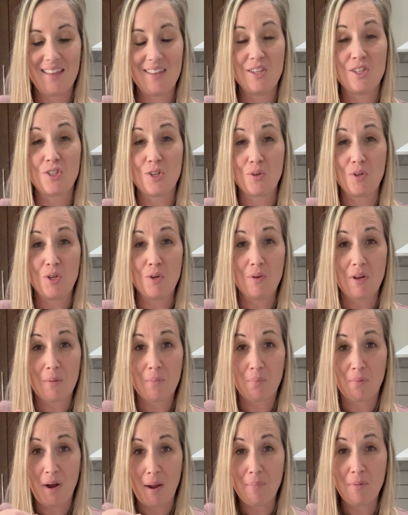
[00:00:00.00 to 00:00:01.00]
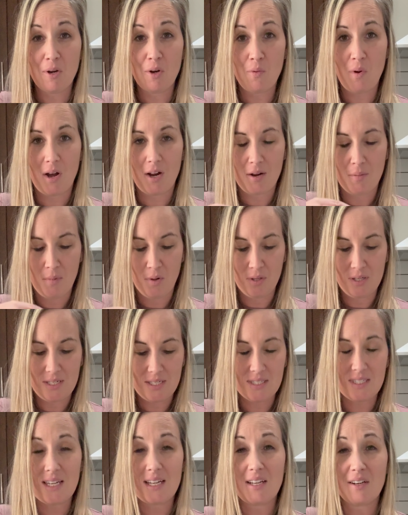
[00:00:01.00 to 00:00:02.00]
So you can prep your guacamole,
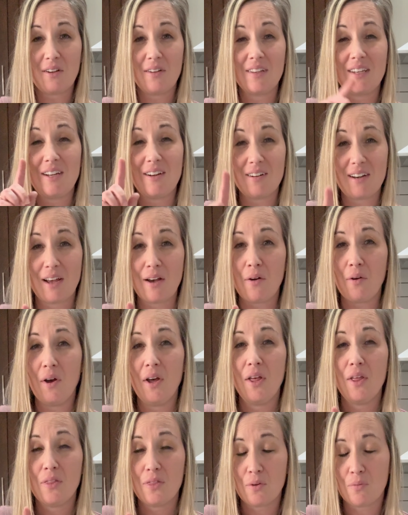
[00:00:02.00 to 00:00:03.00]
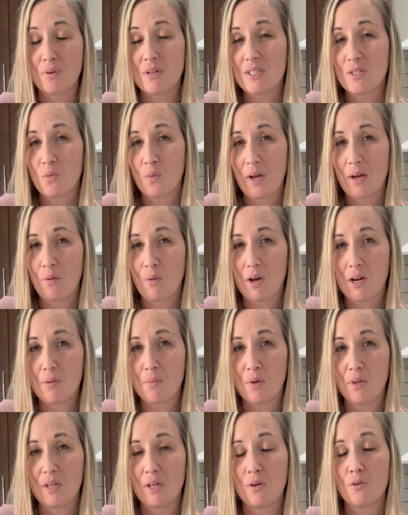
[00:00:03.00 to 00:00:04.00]
stick it all in here. Now, the reason why
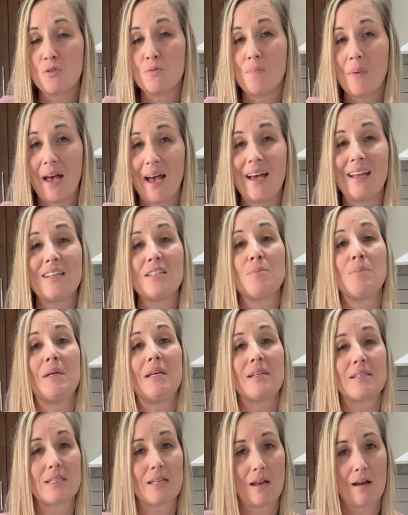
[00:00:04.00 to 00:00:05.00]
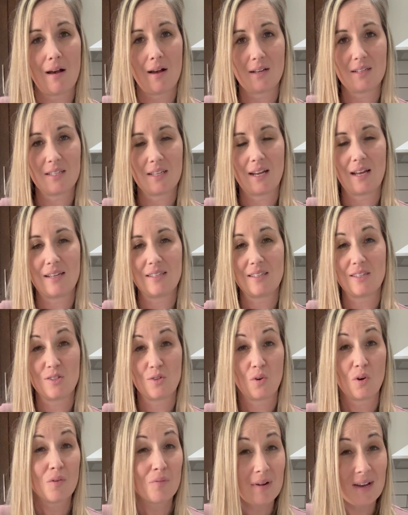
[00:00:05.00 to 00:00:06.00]
guacamole goes bad is because it oxidizes,
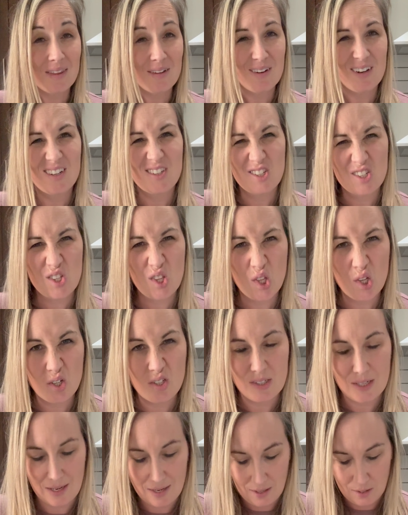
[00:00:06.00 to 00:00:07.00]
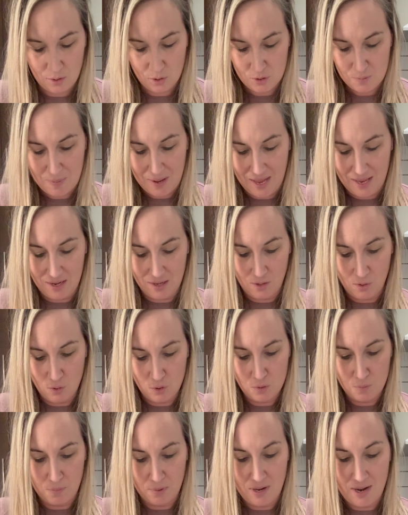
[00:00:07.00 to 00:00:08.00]
or rather, it just looks like it goes bad. It
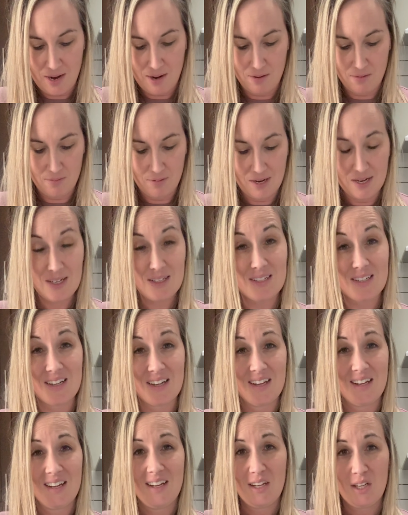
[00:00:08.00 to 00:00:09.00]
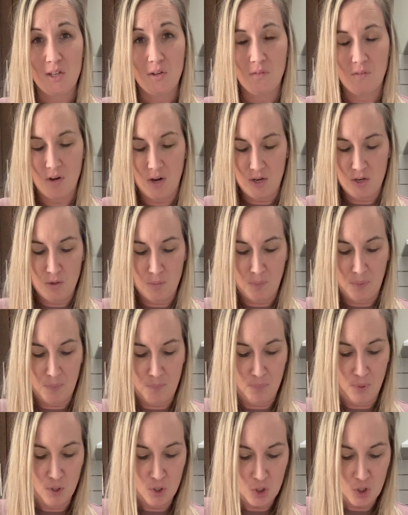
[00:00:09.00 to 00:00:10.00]
goes brown, right? You've got your
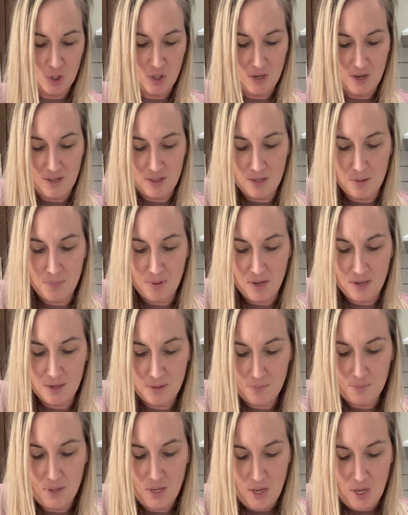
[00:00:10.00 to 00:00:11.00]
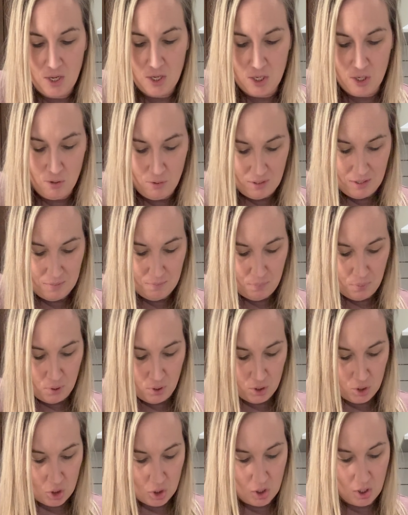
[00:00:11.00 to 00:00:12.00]
pusher on the bottom. You can
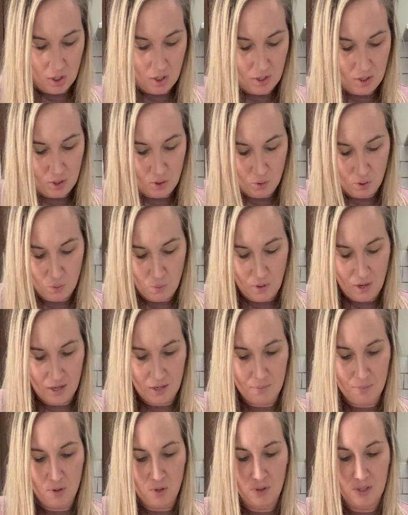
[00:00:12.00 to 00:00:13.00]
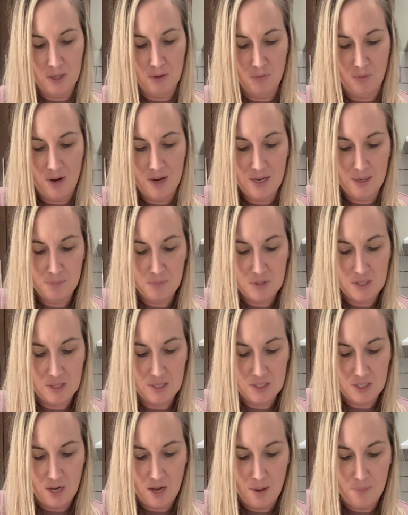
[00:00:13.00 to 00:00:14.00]
push your guacamole right up to the
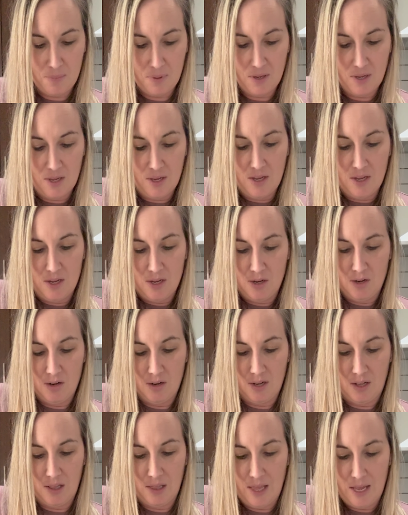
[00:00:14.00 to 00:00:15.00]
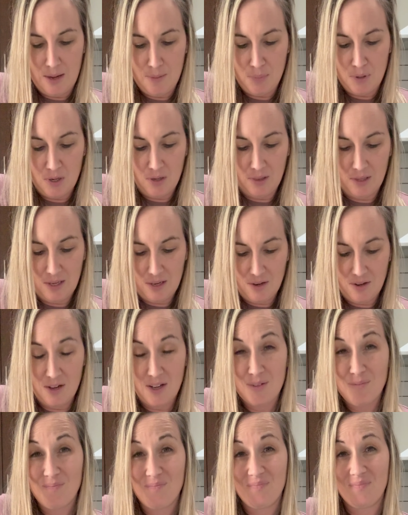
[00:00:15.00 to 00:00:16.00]
top. You're gonna clamp your lid
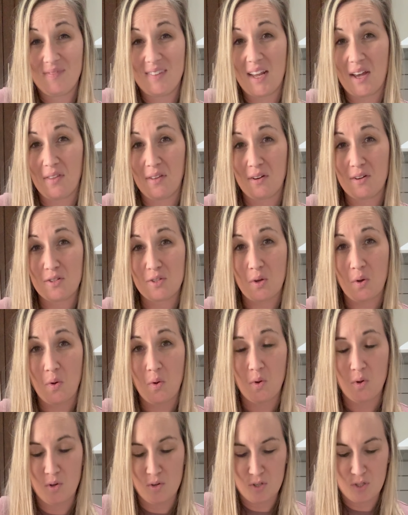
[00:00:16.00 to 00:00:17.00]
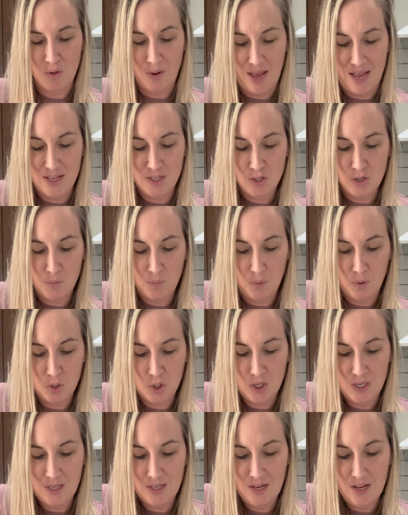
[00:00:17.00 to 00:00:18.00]
on. Now there is a hole. So as you're
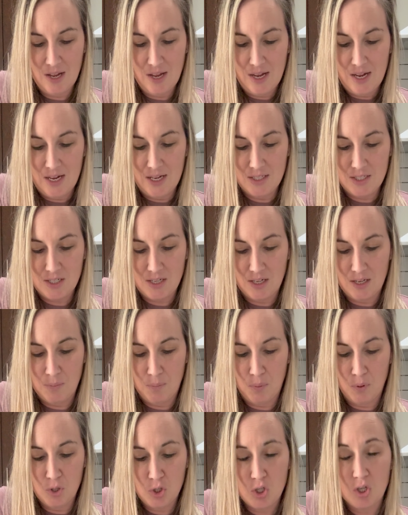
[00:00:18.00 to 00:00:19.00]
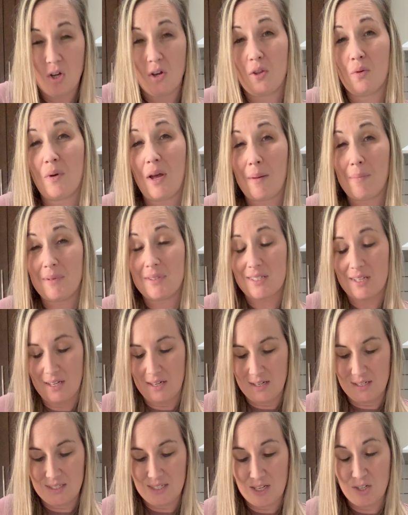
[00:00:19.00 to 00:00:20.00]
pushing, it's gonna push it all the way up. It's gonna
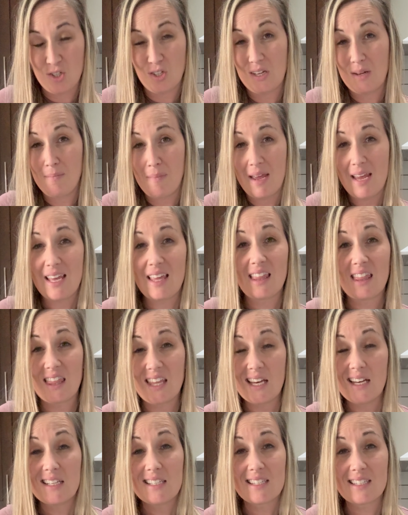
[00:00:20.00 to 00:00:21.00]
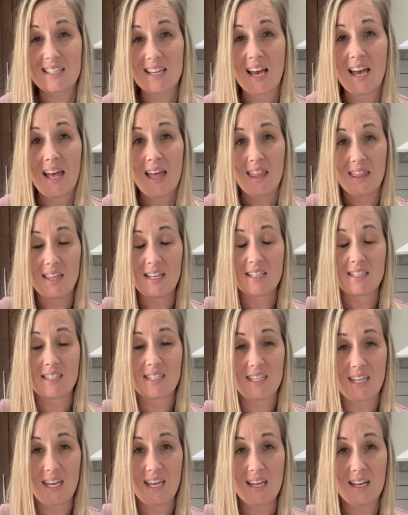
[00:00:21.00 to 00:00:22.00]
essentially make this the
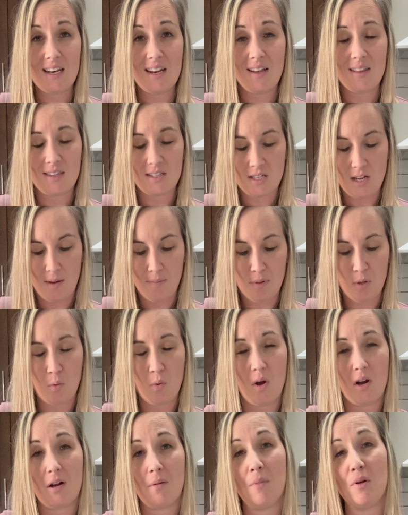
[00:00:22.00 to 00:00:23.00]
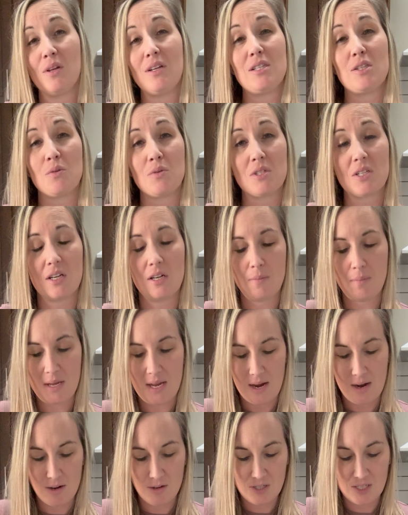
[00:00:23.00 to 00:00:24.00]
skin on the top of the guacamole, so it's gonna
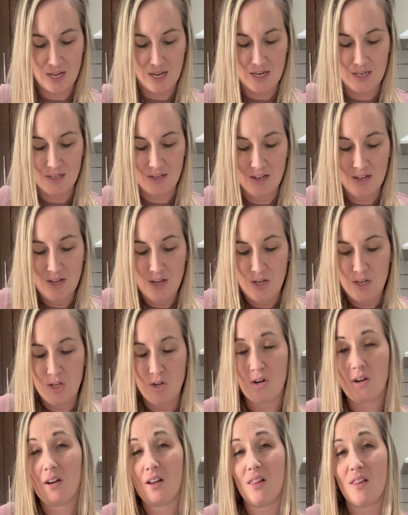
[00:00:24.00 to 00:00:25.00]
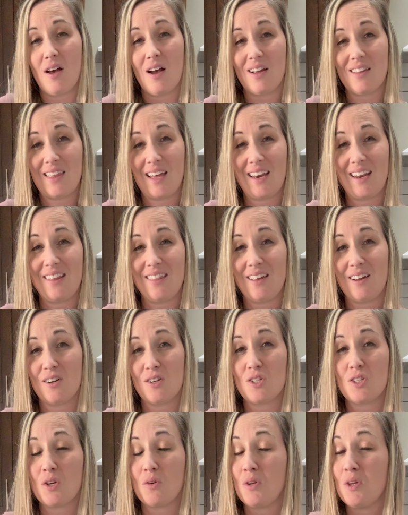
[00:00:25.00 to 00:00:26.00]
be airtight. You're gonna lock that in there.
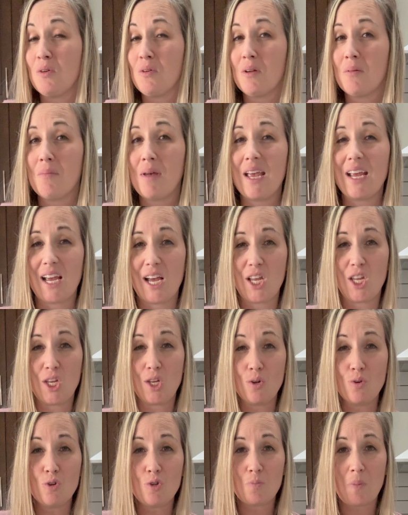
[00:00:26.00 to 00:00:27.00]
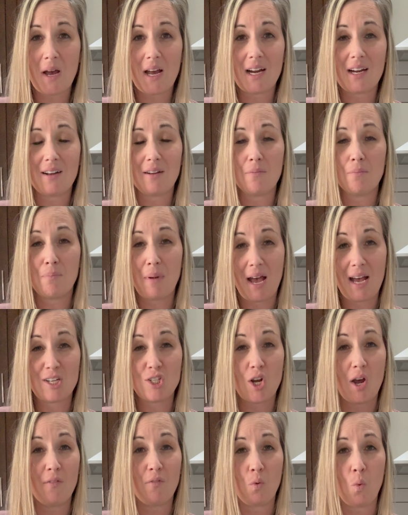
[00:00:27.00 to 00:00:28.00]
So you can make a huge batch
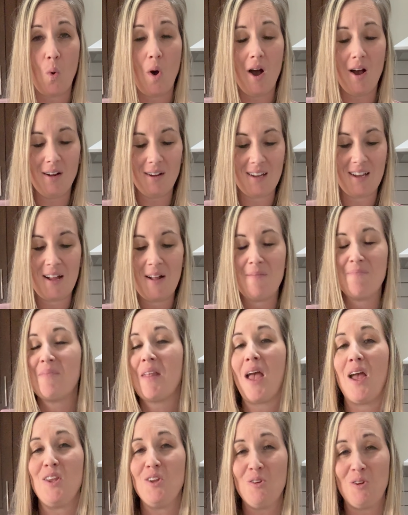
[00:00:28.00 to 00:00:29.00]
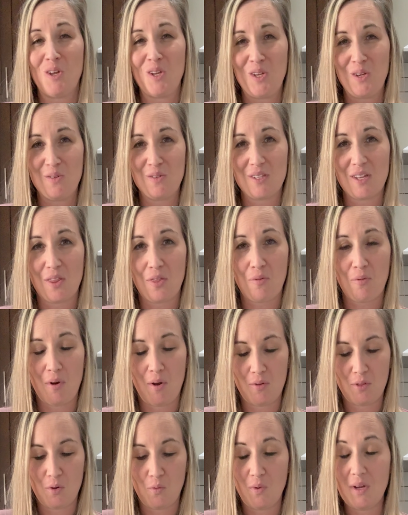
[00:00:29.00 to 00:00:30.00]
of guac, and you can use it
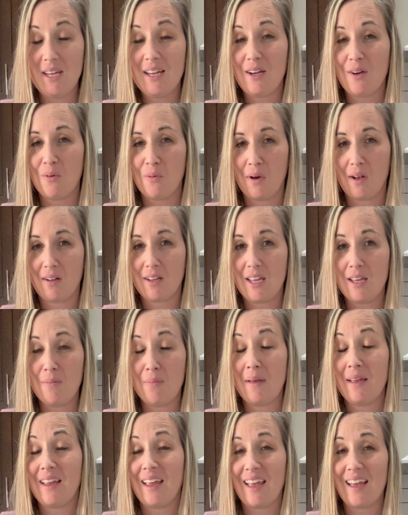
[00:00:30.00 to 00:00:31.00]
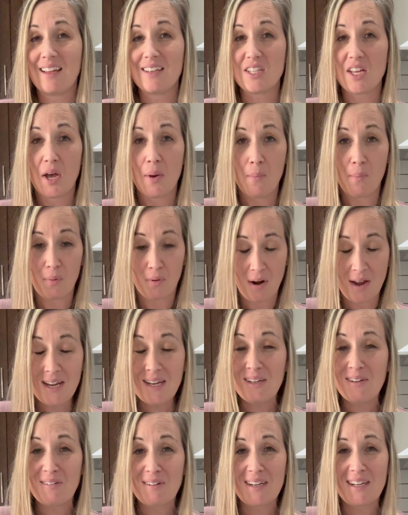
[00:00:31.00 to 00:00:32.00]
throughout the week while keeping it
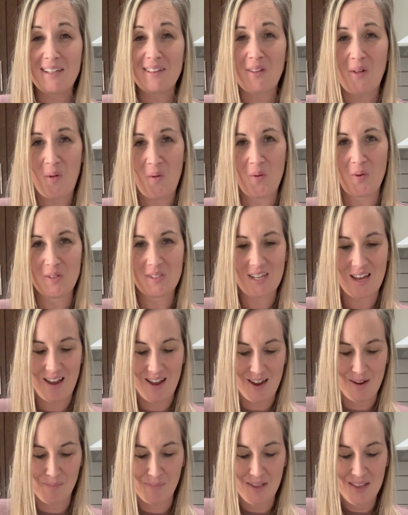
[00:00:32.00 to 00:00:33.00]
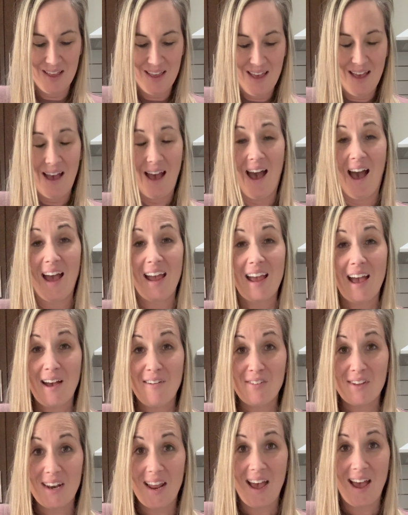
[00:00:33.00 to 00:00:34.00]
bright green the whole time. I
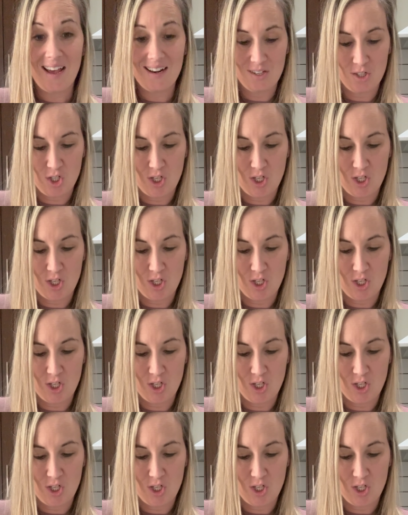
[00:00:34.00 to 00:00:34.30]
haven't had a